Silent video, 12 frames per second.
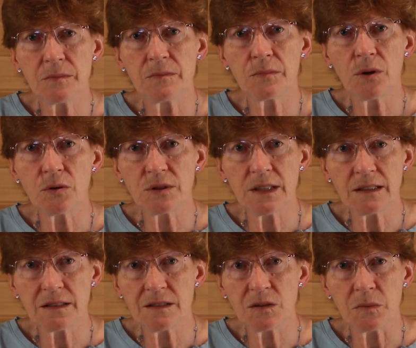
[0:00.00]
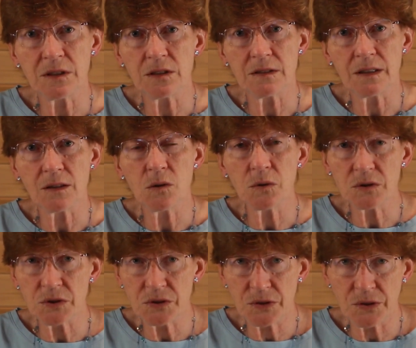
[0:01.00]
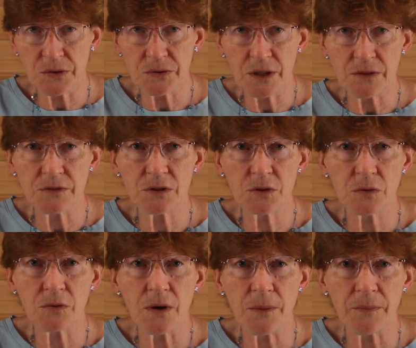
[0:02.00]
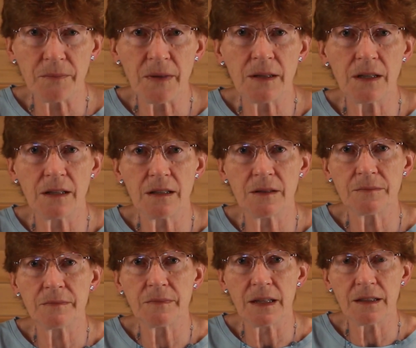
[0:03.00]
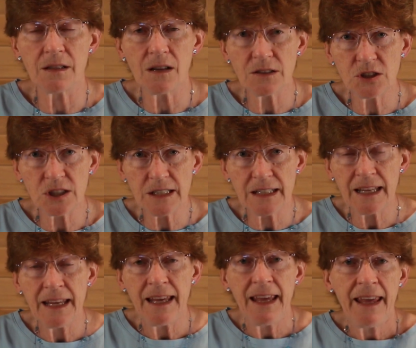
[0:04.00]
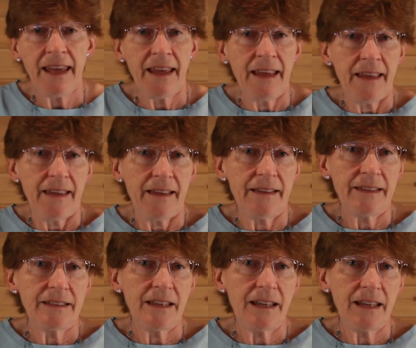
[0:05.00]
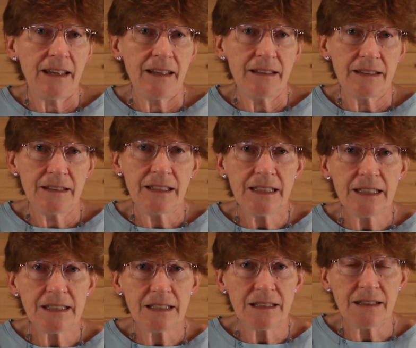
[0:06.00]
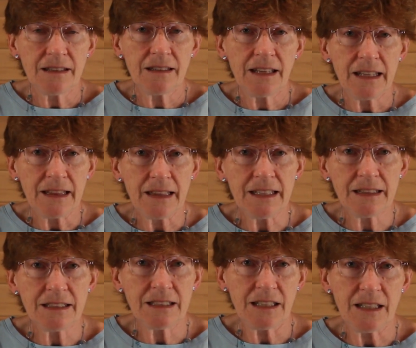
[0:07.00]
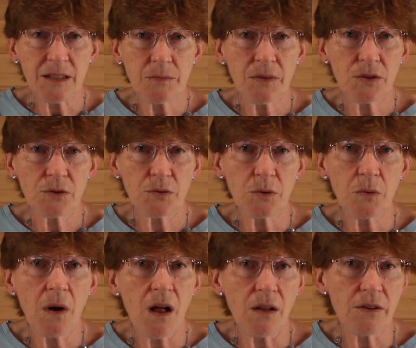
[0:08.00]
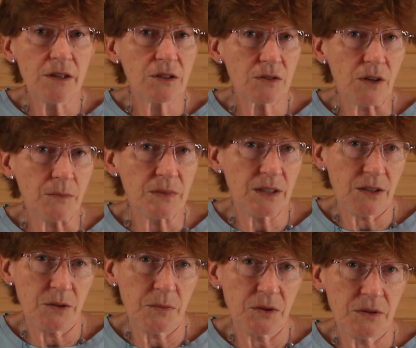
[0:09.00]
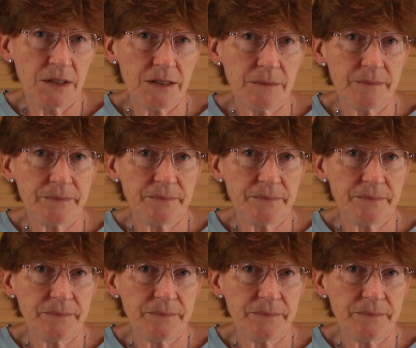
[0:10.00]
processes, which is a cornerstone of Scrum methodology, and they lead the team through all of the Scrum ceremonies.